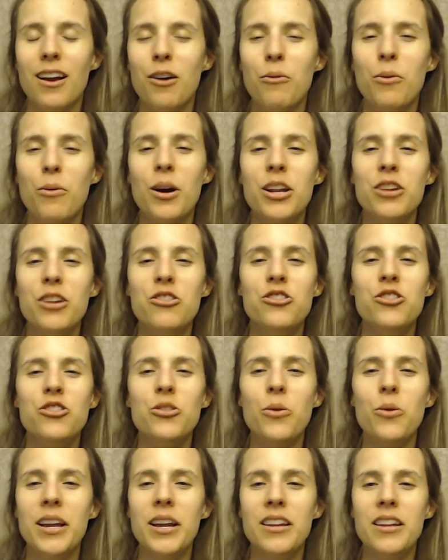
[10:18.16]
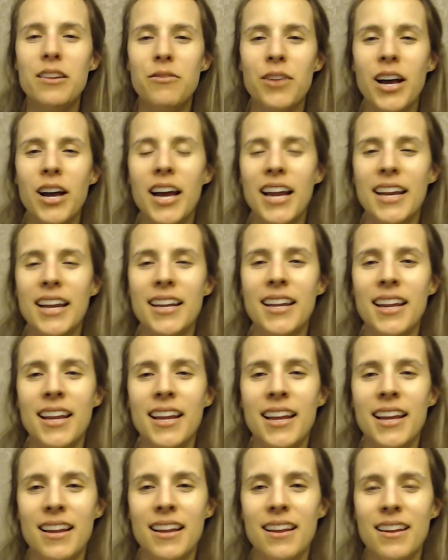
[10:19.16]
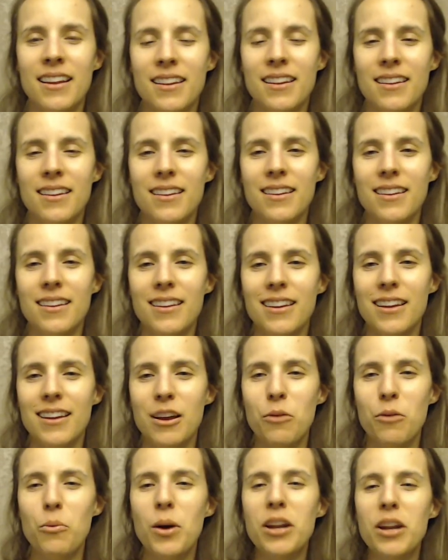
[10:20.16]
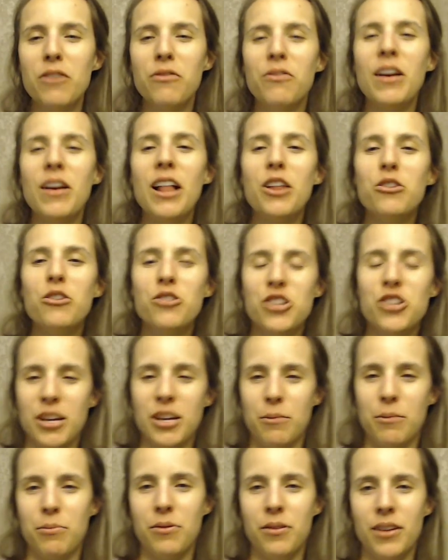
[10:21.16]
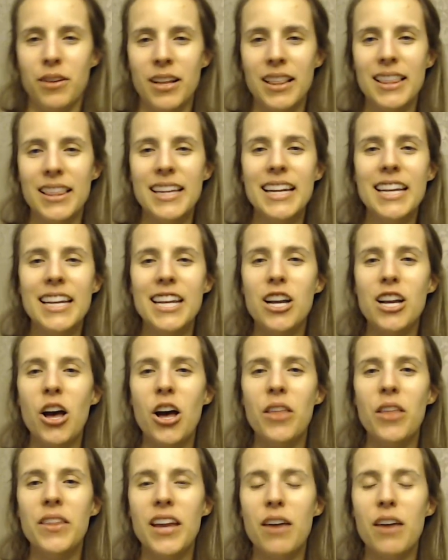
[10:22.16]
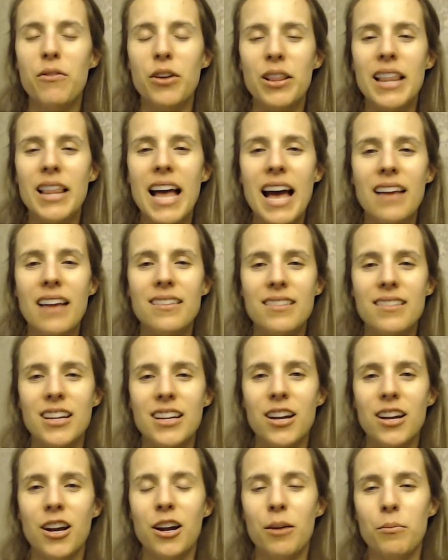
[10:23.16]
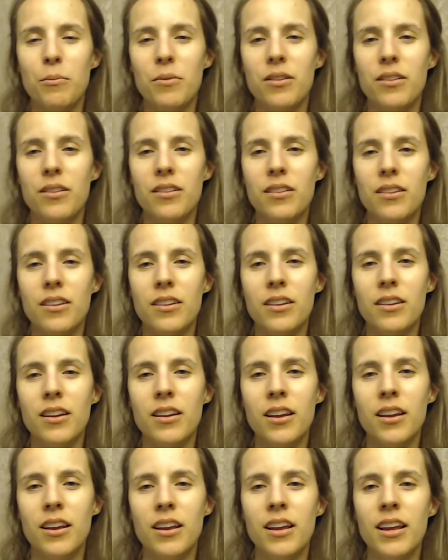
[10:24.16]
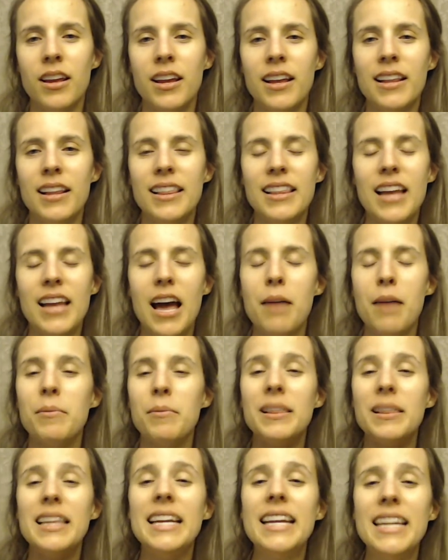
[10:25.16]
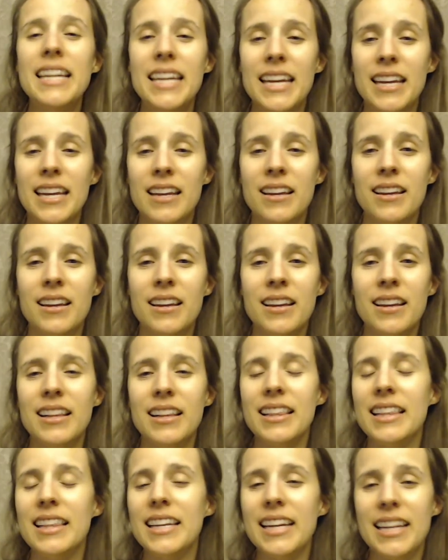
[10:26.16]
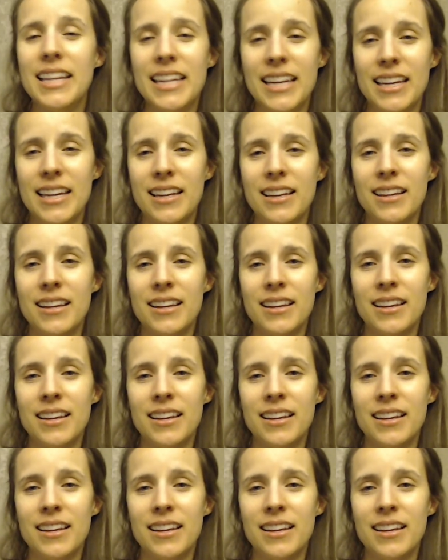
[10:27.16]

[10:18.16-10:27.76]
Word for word: What a joy divine! What a fellowship! Leaning on the everlasting arms. I'm leaning, leaning.